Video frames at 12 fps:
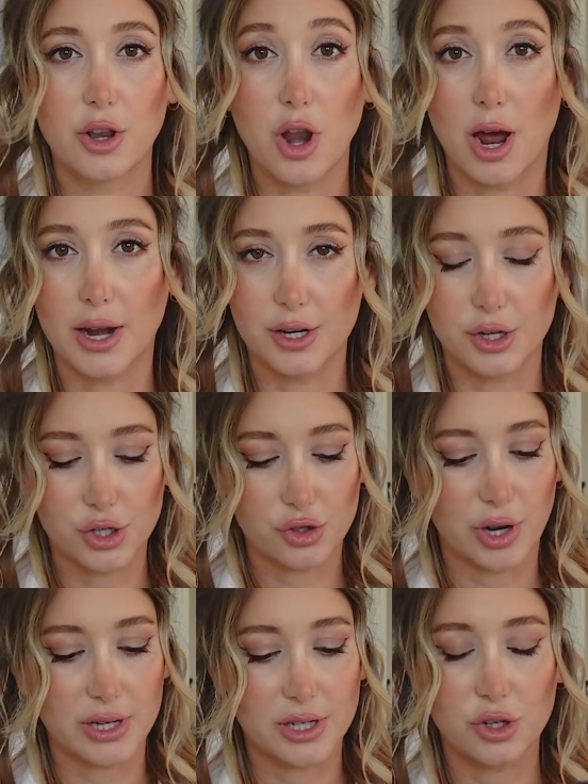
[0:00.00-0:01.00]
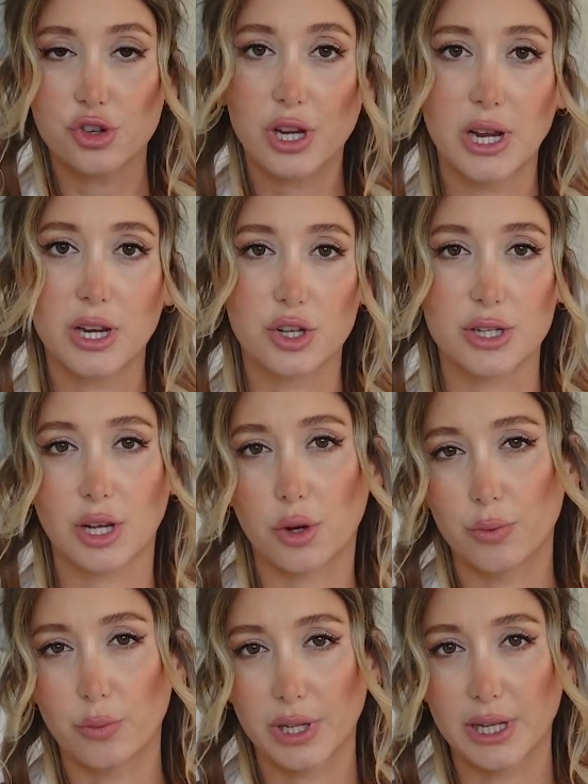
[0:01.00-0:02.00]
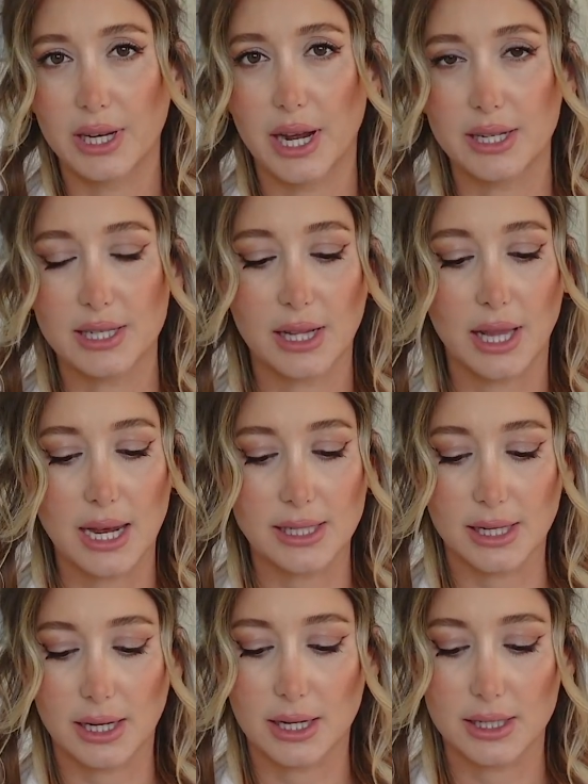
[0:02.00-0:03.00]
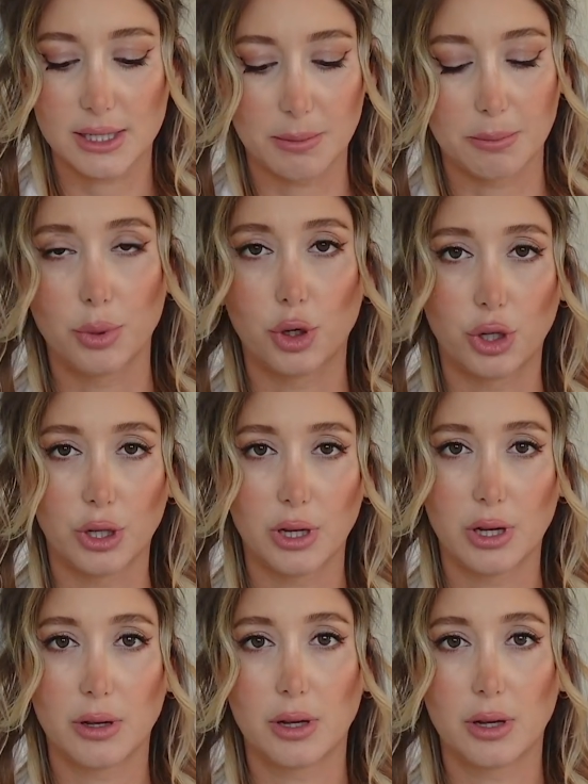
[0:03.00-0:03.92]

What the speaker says: not a distressed jean, just like a really nice classic, simple,